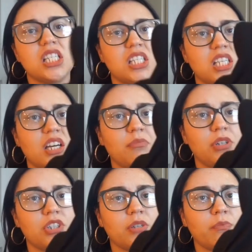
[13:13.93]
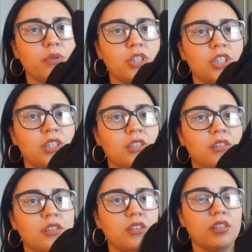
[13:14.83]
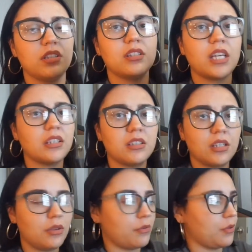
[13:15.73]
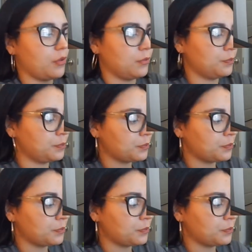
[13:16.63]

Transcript: See how much I'm pushing? It's not see-through.